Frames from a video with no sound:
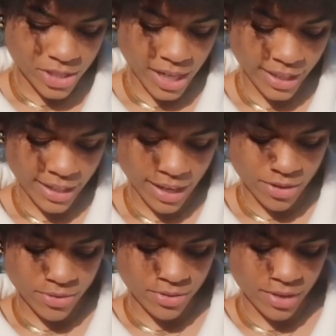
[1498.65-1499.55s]
checking
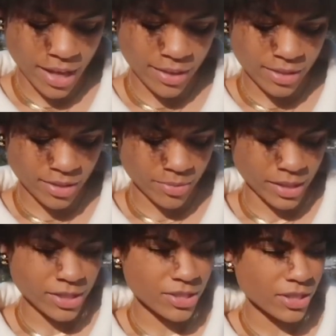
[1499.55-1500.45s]
out at the
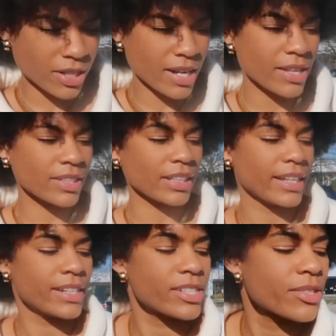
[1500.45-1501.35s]
register the
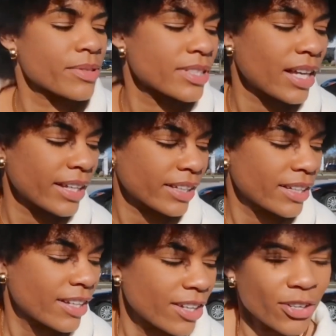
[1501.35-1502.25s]
lady she was like
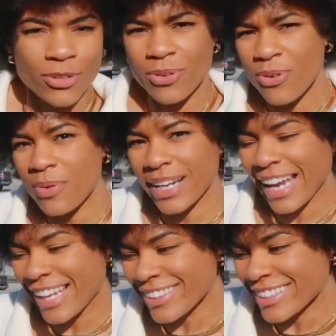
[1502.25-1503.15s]
ooh, what
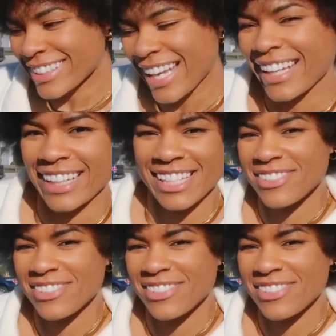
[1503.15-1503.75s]
candle is that? Like, it